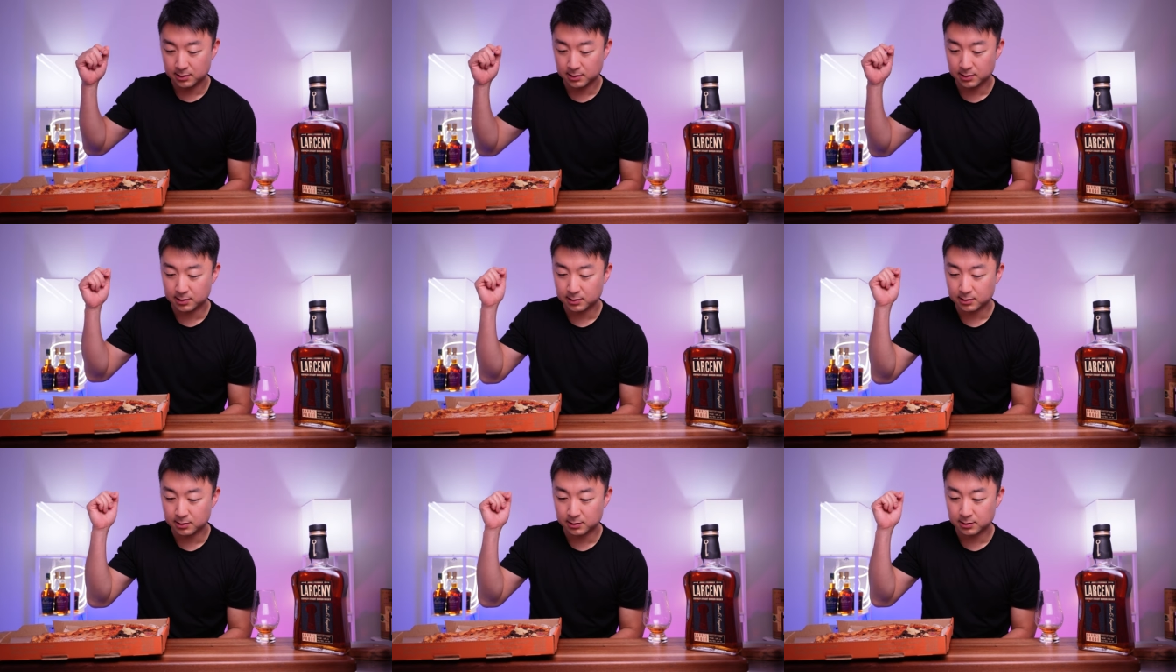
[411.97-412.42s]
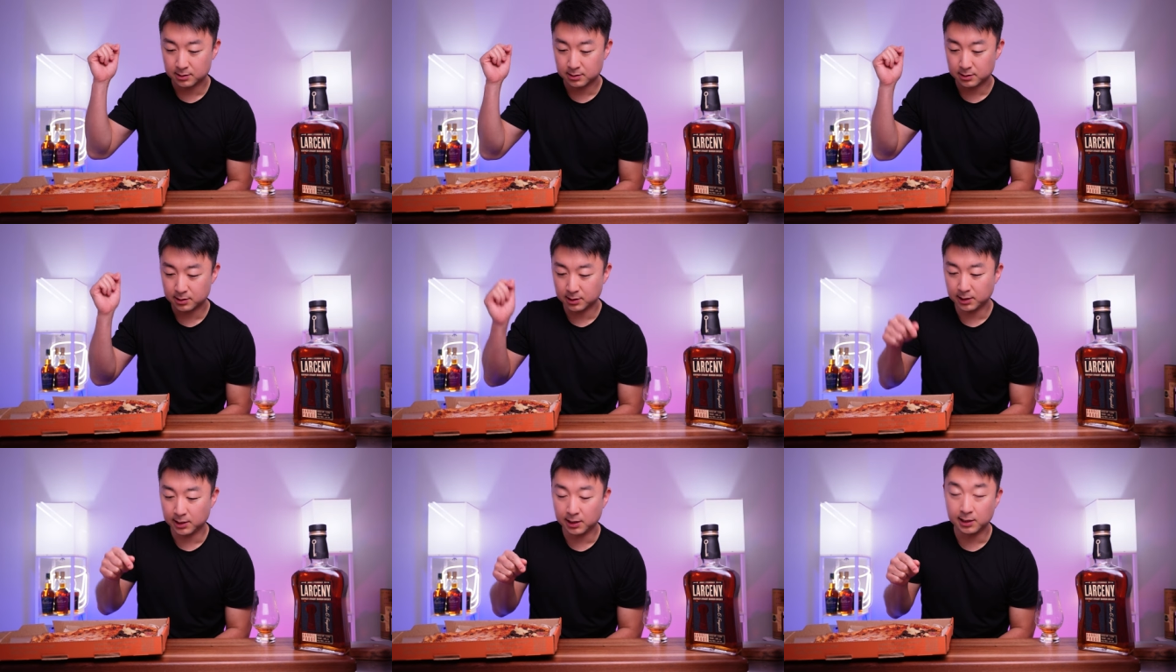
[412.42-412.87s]
uh,
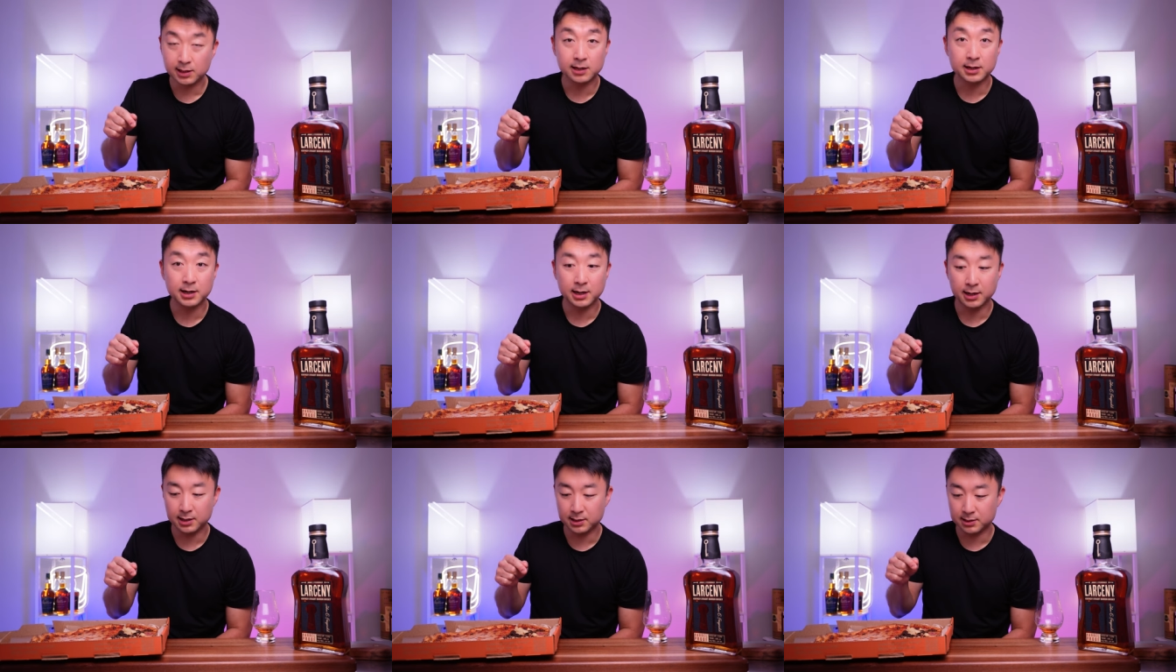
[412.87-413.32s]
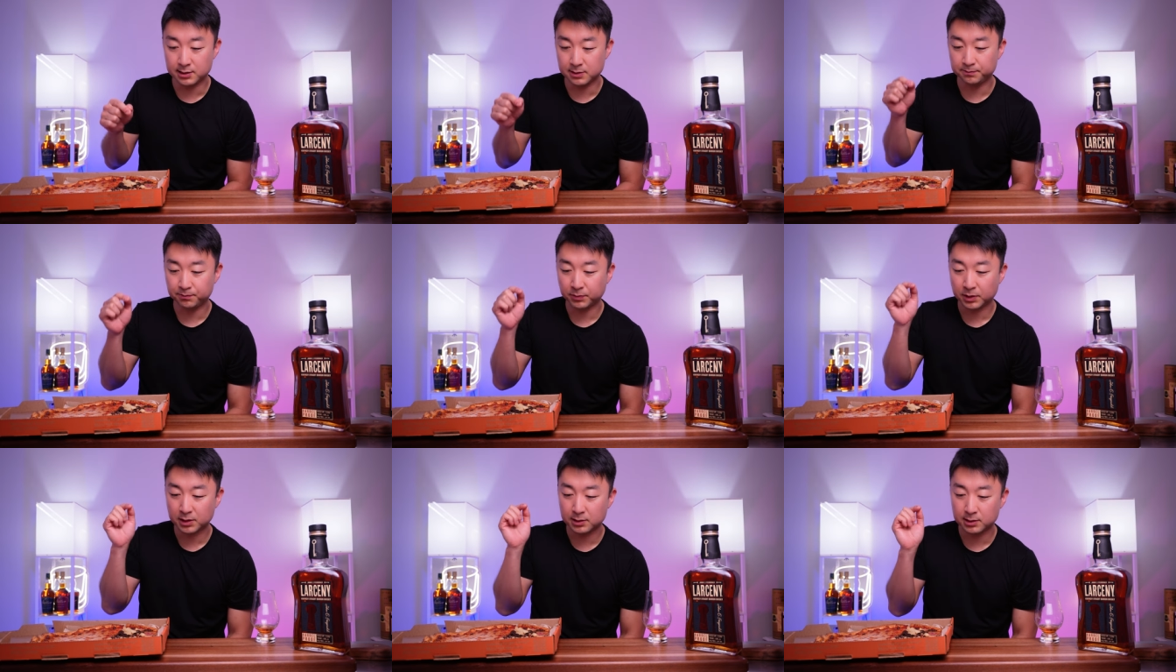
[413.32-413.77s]
a Canadian
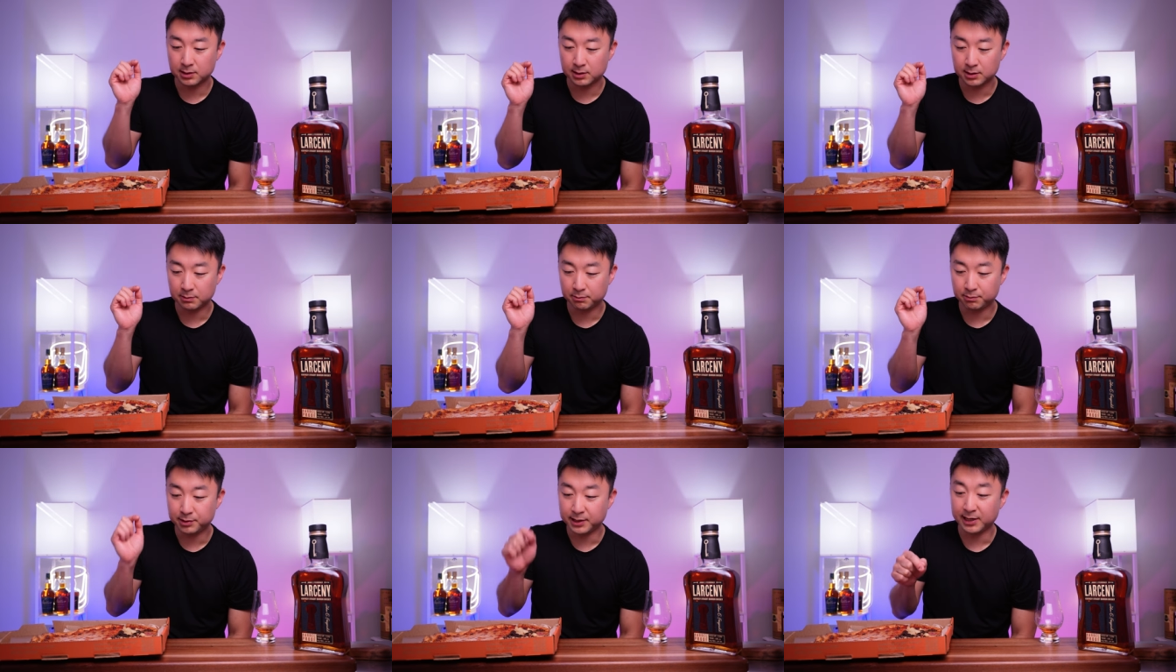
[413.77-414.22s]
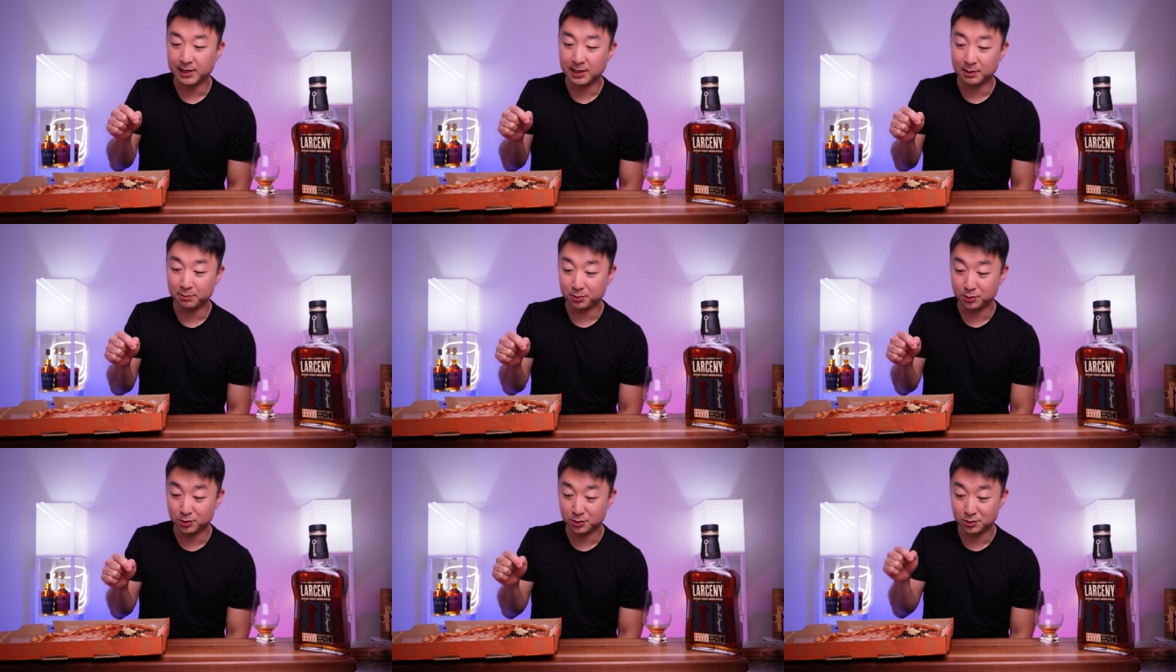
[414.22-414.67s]
ham, uh,
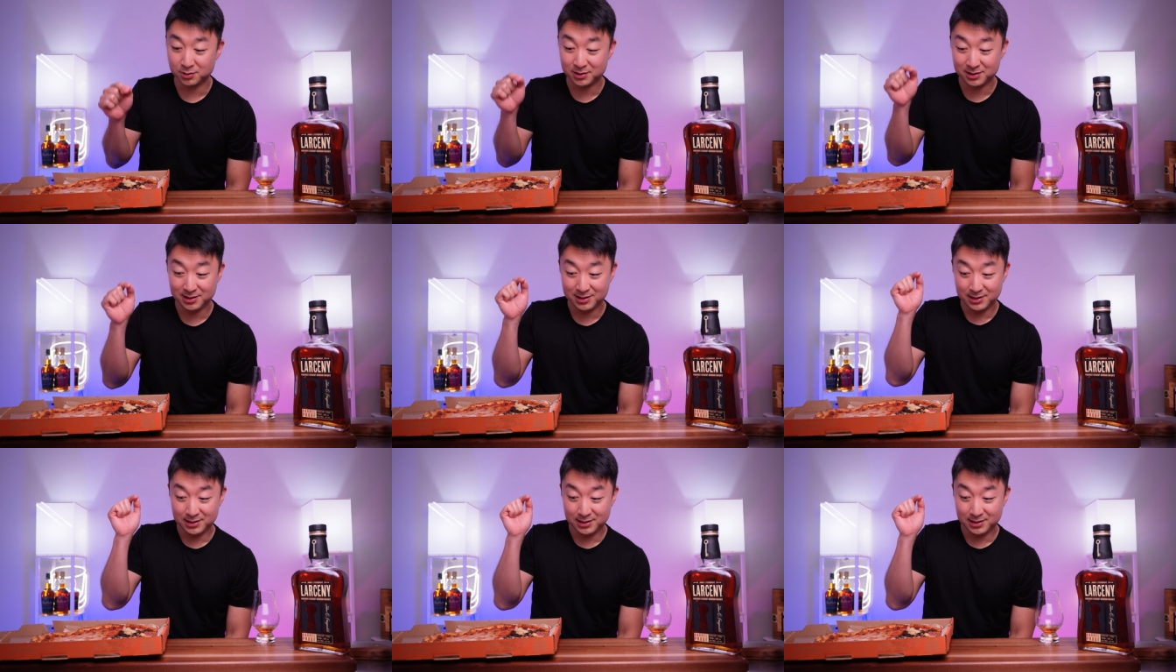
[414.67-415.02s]
pineapple,